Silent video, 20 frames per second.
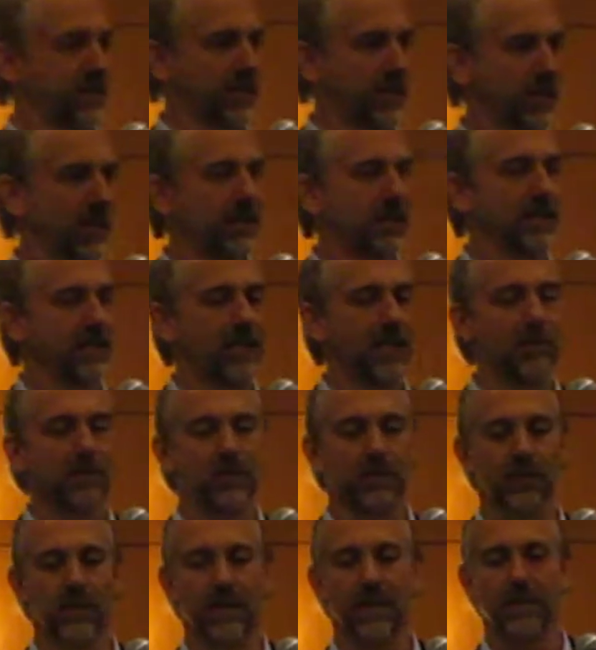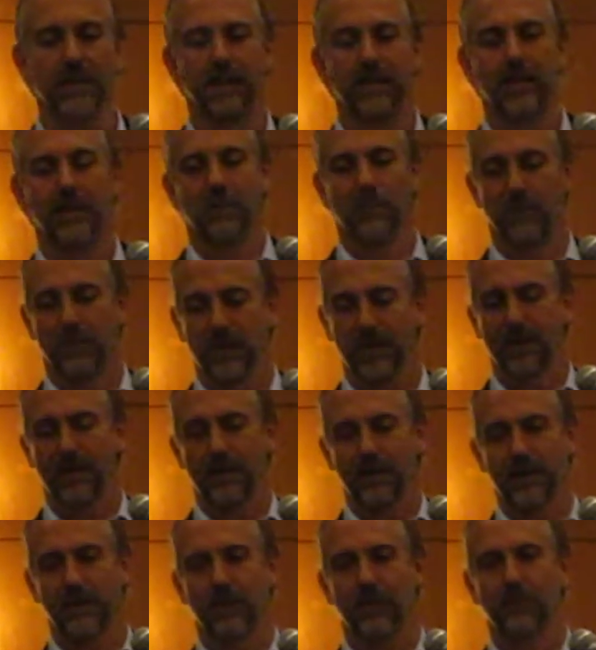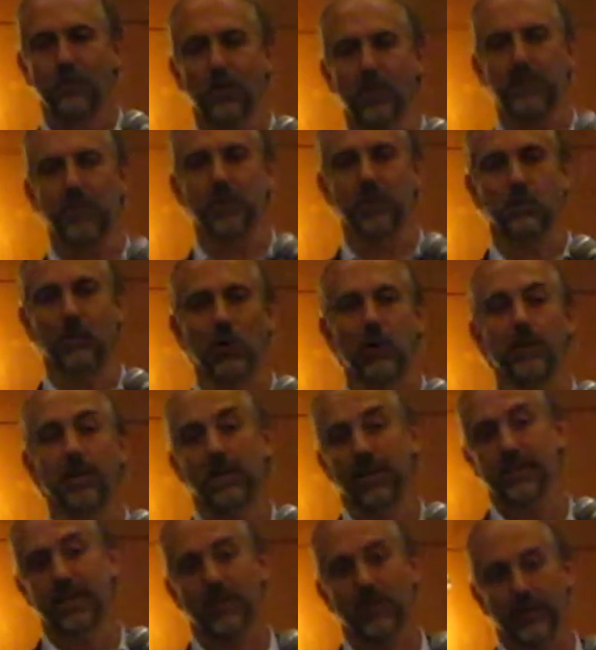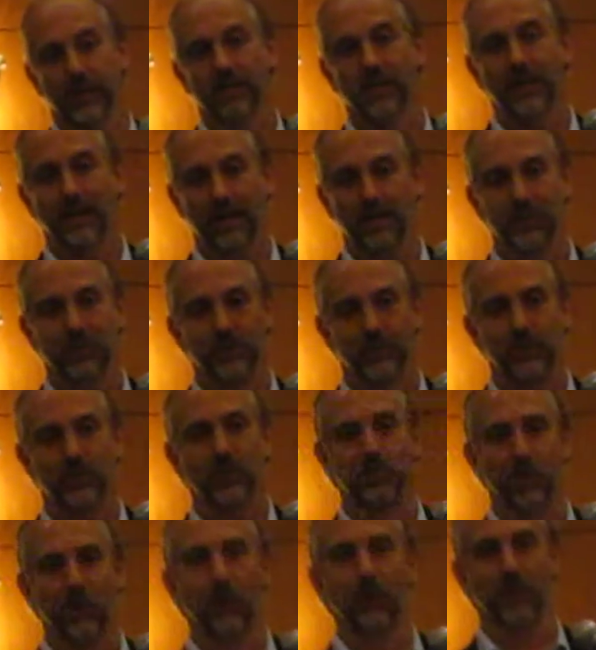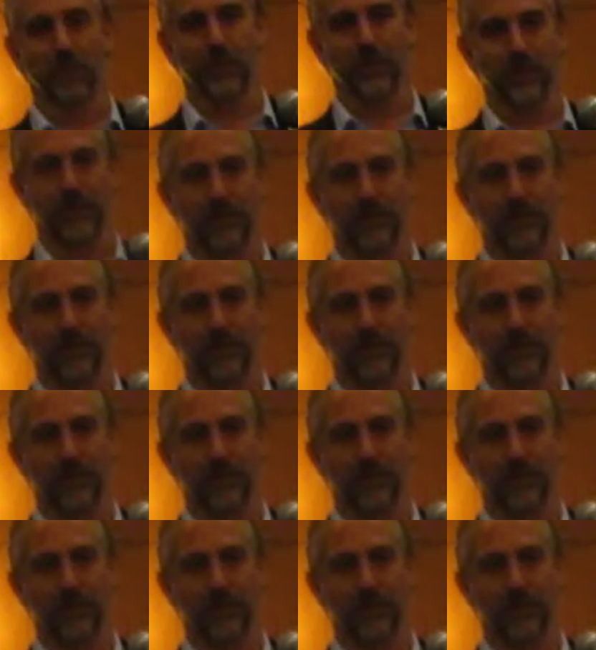track and the gaming track, but of course that's appropriate because I really do both.